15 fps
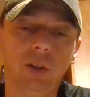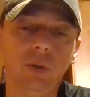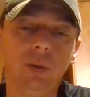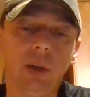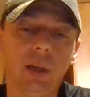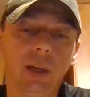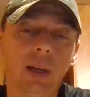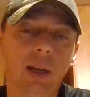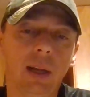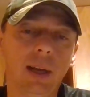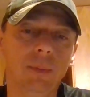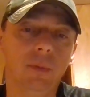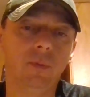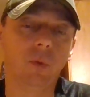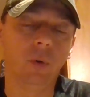you can get
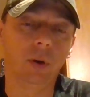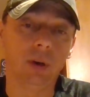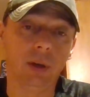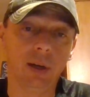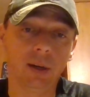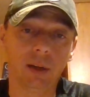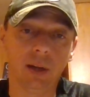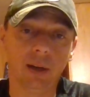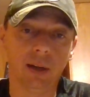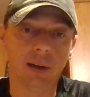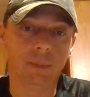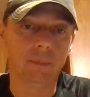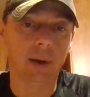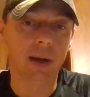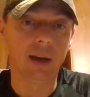in before the deer get
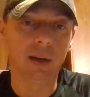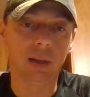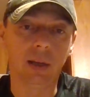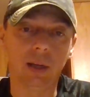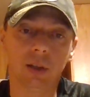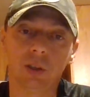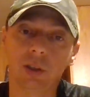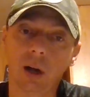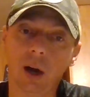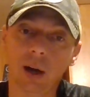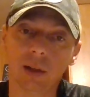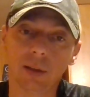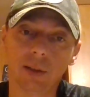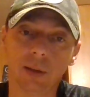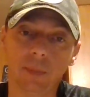into bed and get a shot
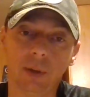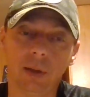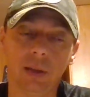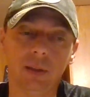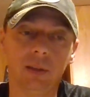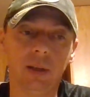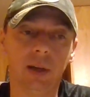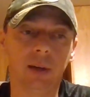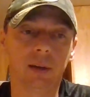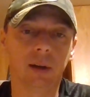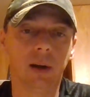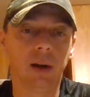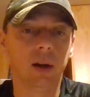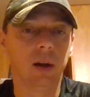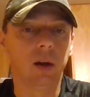at some of these deer.
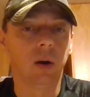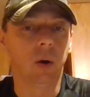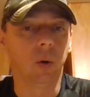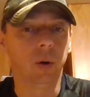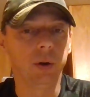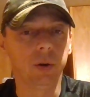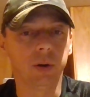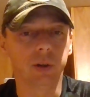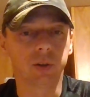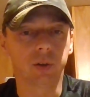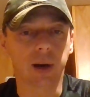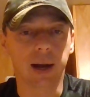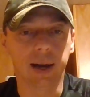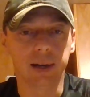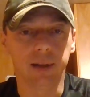Or you could
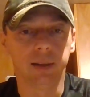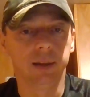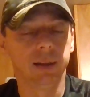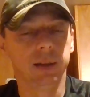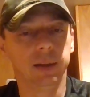try to,